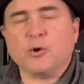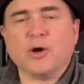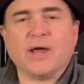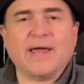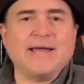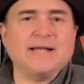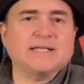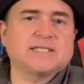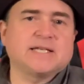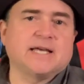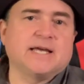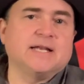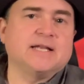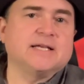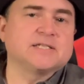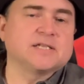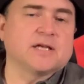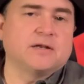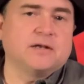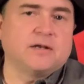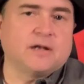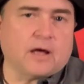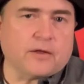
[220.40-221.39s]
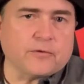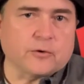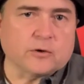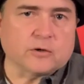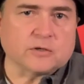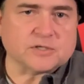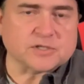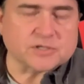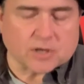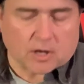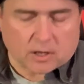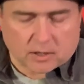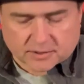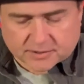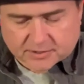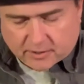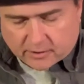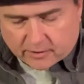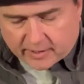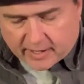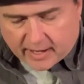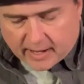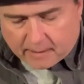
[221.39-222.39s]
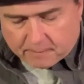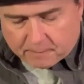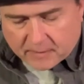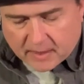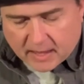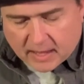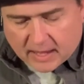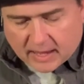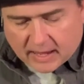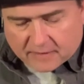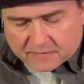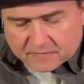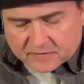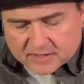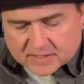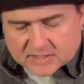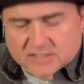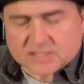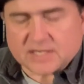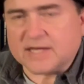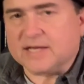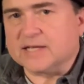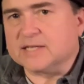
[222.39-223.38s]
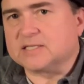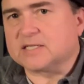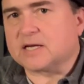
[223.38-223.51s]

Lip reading: 18 is another solitaire game, and this is